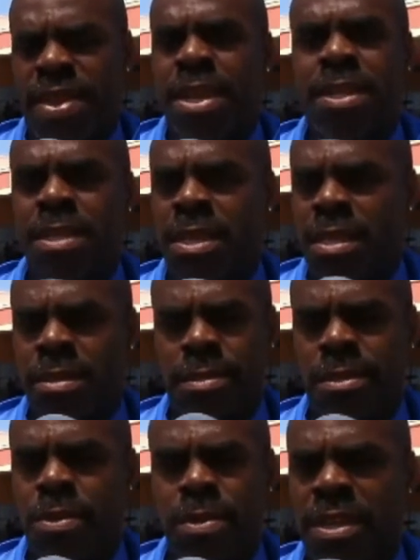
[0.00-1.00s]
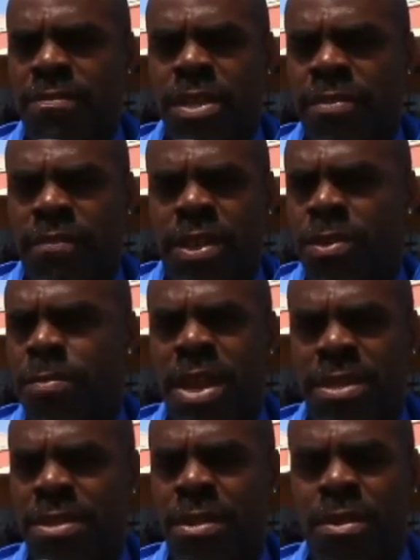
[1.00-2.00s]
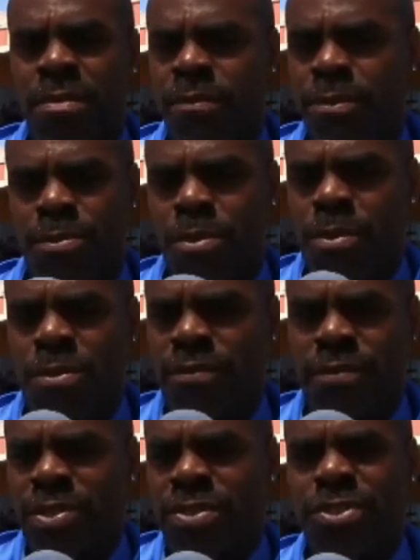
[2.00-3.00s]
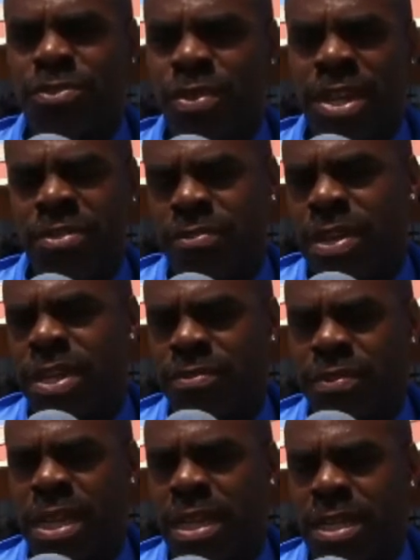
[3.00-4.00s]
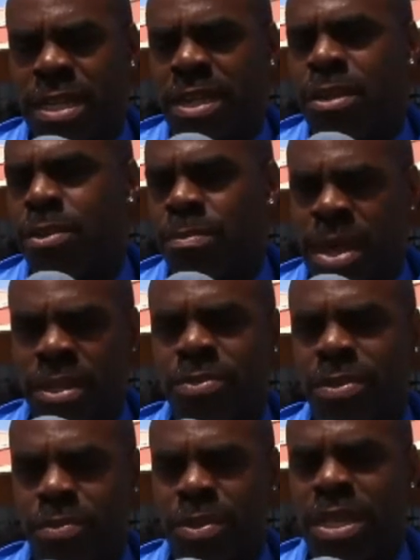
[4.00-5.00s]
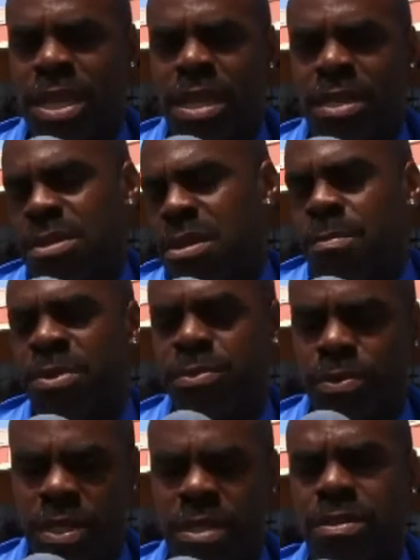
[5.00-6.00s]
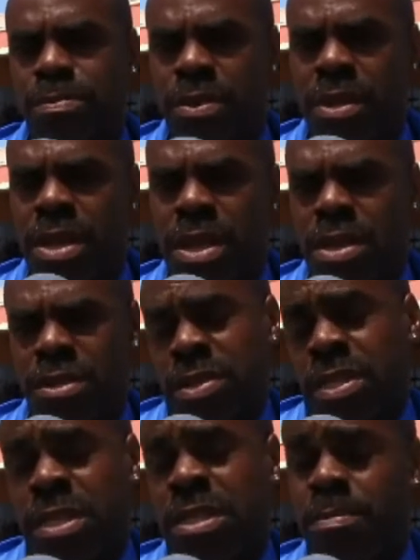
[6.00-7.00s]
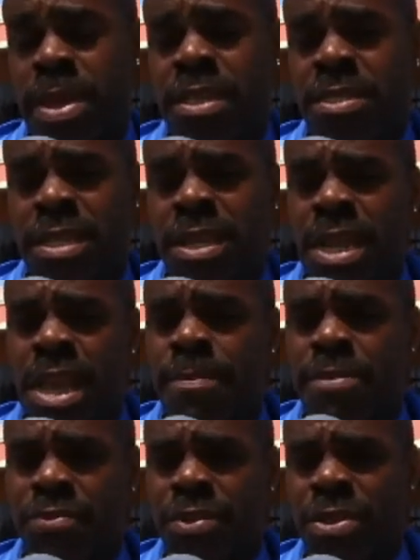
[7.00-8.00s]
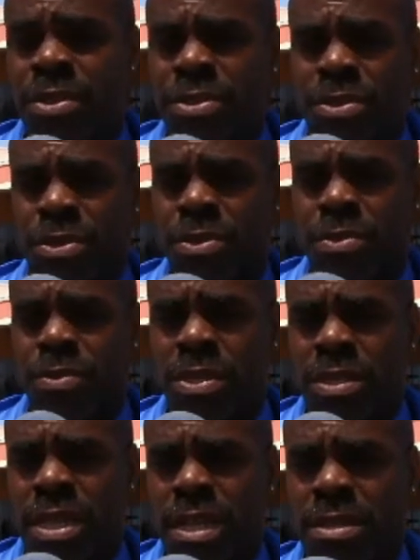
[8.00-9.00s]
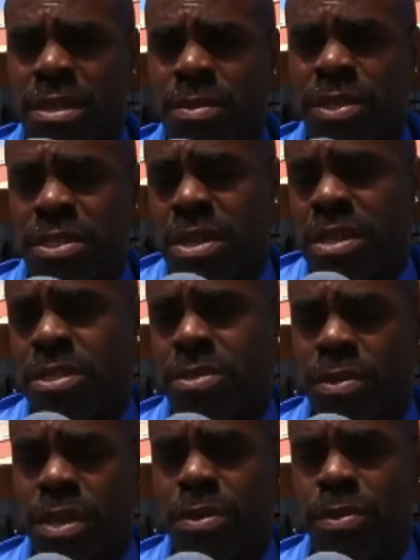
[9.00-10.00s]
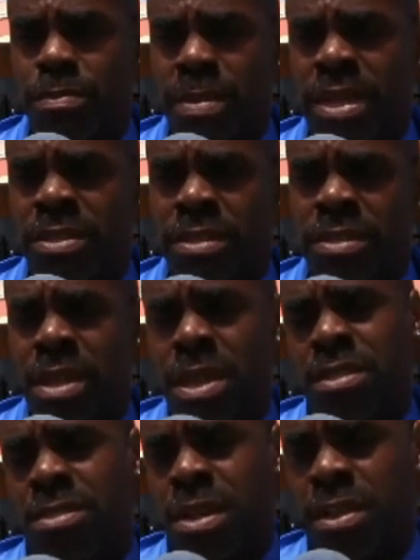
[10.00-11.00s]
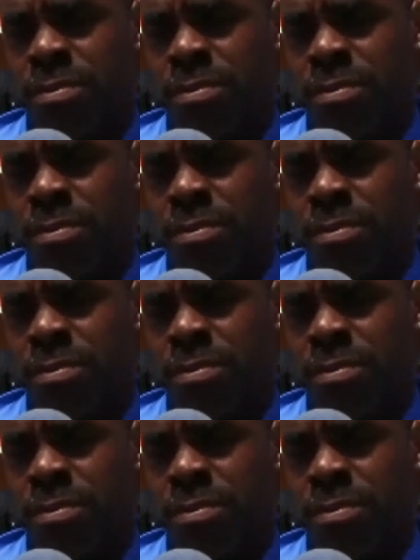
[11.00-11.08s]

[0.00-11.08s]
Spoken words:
anything, you know, even if I go back to club football, if we just train and didn't have no match on the weekend, the numbers will disappear. So I think the best thing that happened 3 years ago was that we started to include matches, started